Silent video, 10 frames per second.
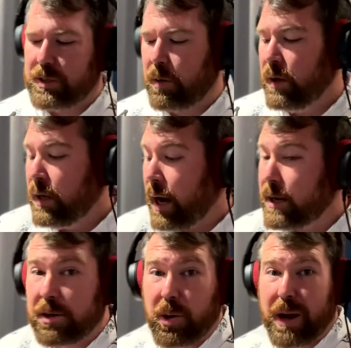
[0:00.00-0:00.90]
So I
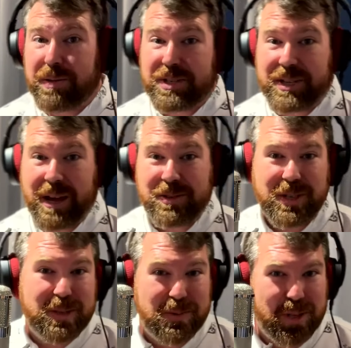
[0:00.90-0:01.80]
don't know how this sounds
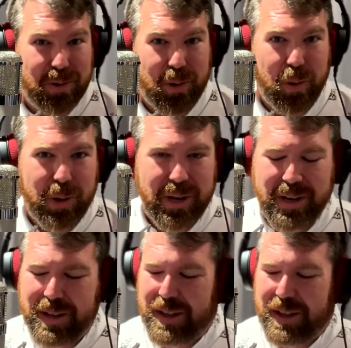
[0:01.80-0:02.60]
because I'm still recording it,